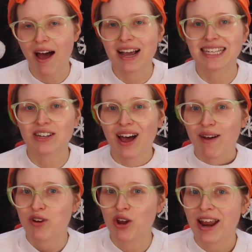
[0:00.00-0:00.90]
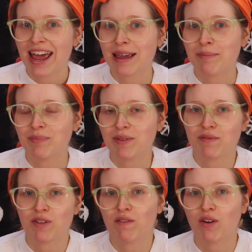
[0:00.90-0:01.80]
I still have no name
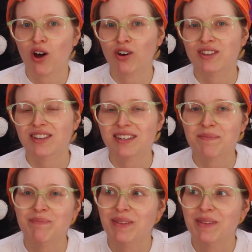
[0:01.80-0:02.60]
for the vlogs.